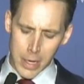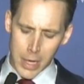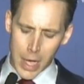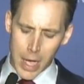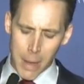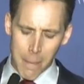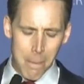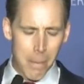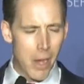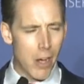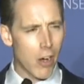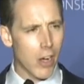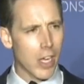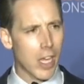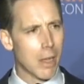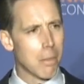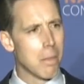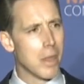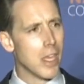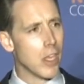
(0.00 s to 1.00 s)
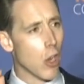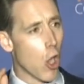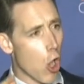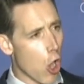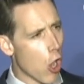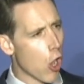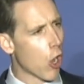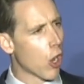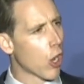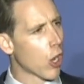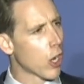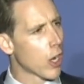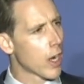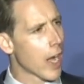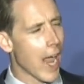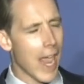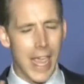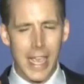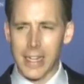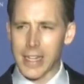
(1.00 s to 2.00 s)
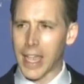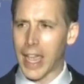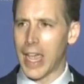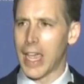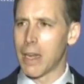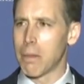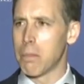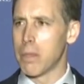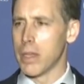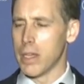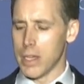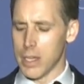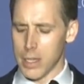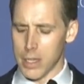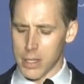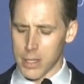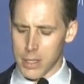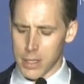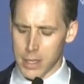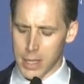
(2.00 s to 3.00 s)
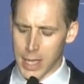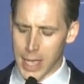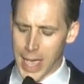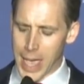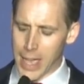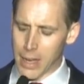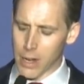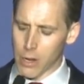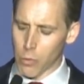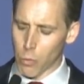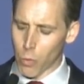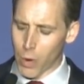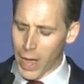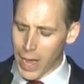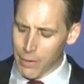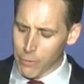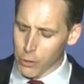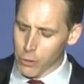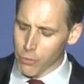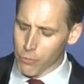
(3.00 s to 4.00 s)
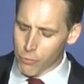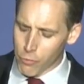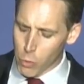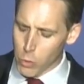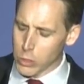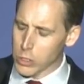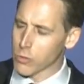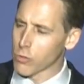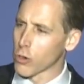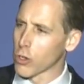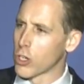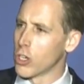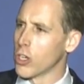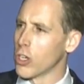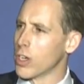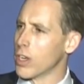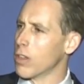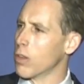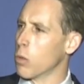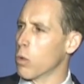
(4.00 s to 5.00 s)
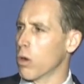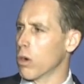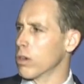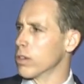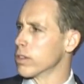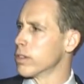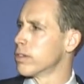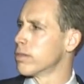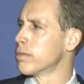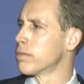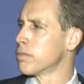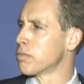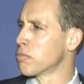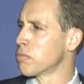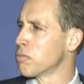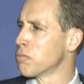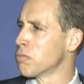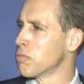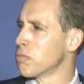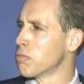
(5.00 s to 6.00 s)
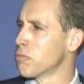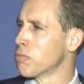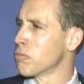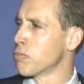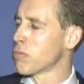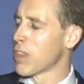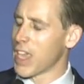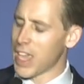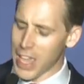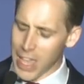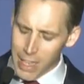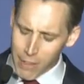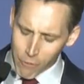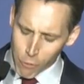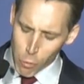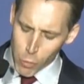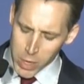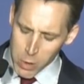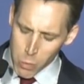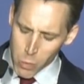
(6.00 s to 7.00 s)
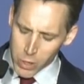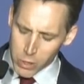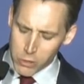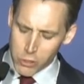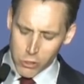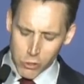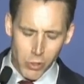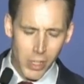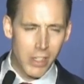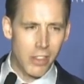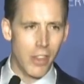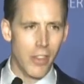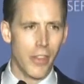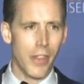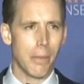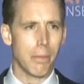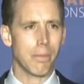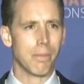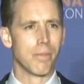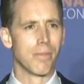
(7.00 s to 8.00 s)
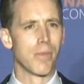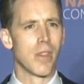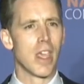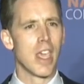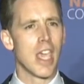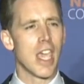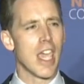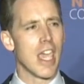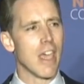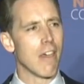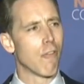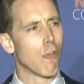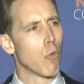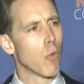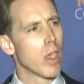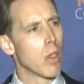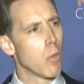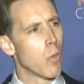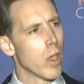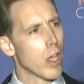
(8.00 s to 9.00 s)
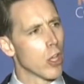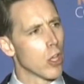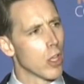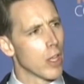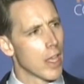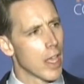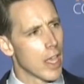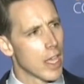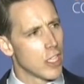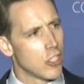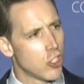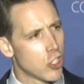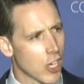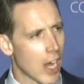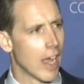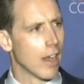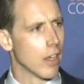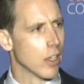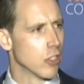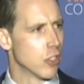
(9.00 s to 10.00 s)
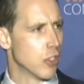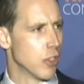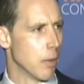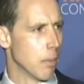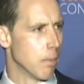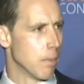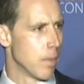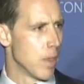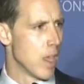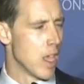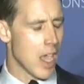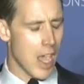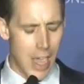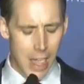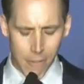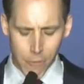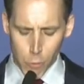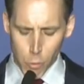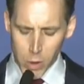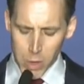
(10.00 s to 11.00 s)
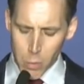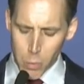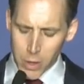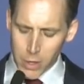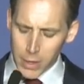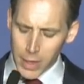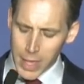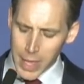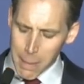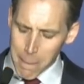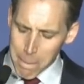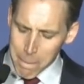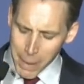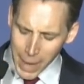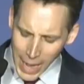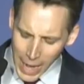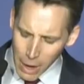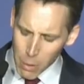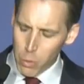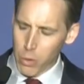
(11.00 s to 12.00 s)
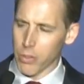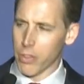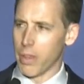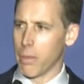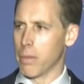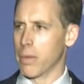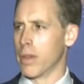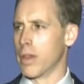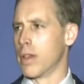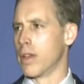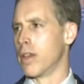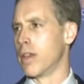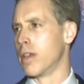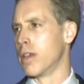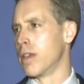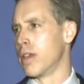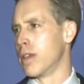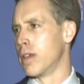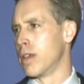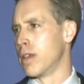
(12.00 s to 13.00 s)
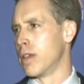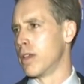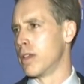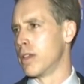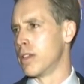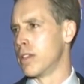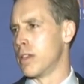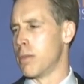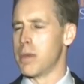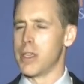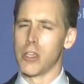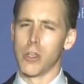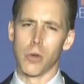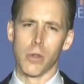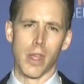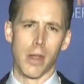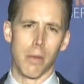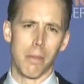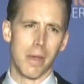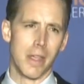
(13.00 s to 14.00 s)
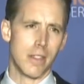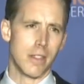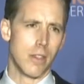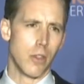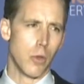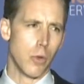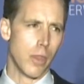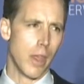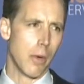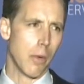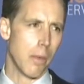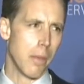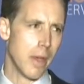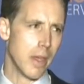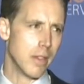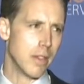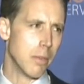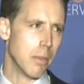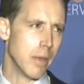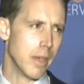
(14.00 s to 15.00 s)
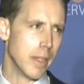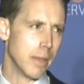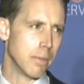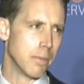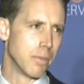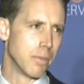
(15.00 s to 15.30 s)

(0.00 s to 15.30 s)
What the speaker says: American men are and can be an unrivaled force for good in the world, if we will strengthen them, if we will challenge them, if we will empower them to be who they were made to be.